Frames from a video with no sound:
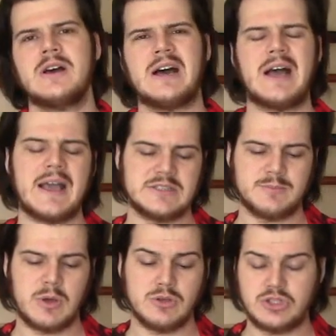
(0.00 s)
uh, as
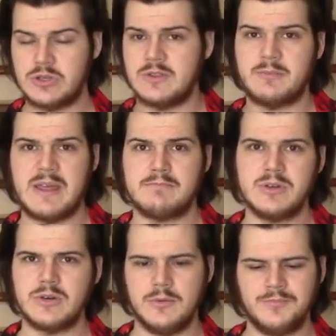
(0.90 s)
opposed to the
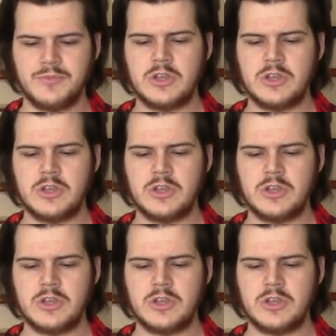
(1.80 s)
bamboo.